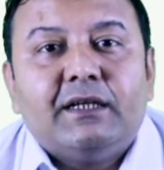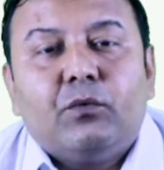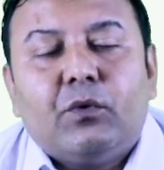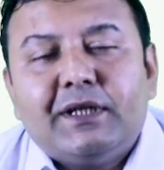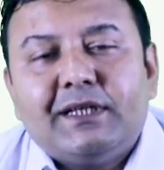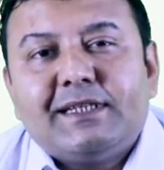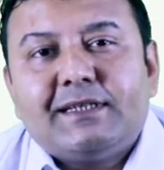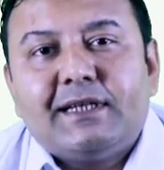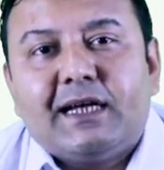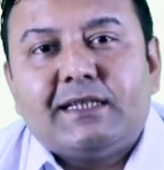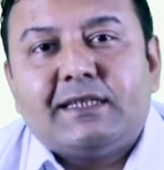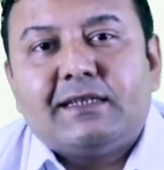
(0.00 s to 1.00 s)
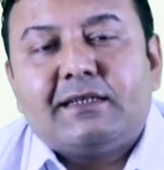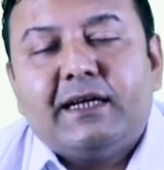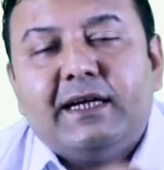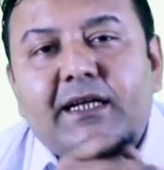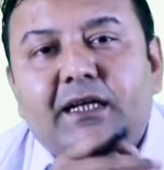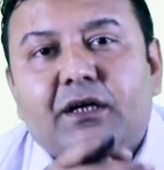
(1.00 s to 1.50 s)
What this does is
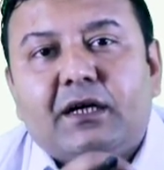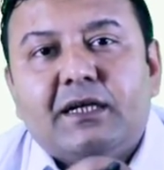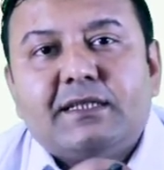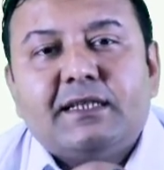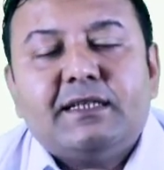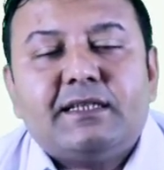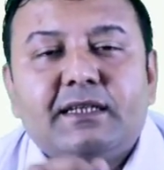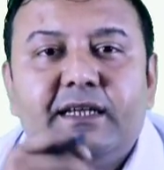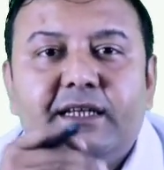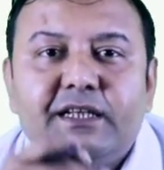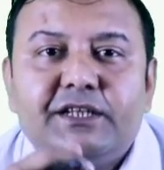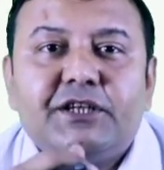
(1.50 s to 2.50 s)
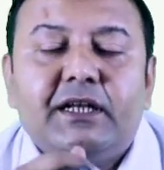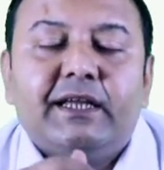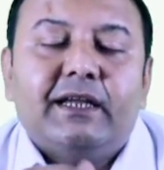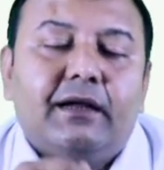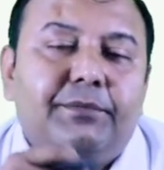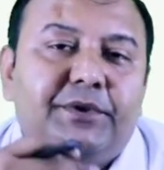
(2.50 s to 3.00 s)
it causes
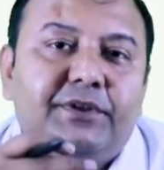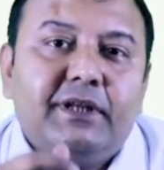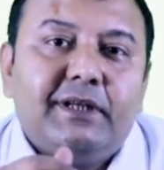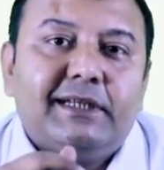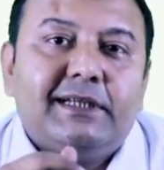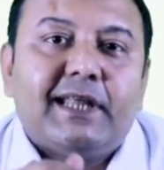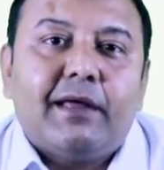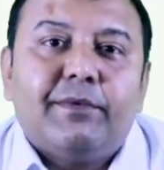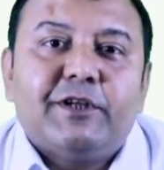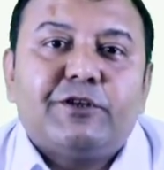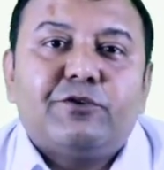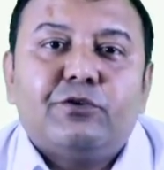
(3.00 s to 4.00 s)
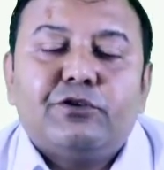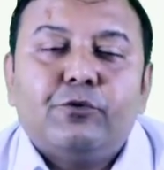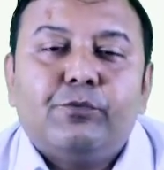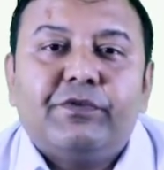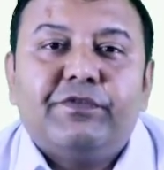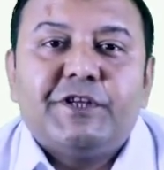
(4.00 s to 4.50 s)
initially epithelial damage to the
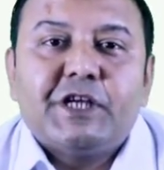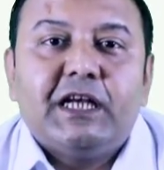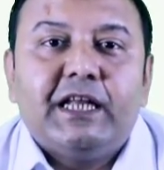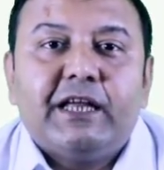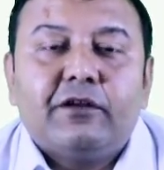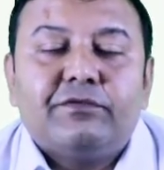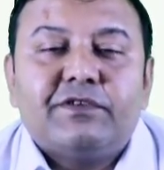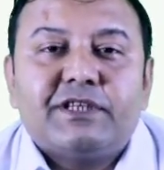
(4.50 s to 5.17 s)
superficial layer of the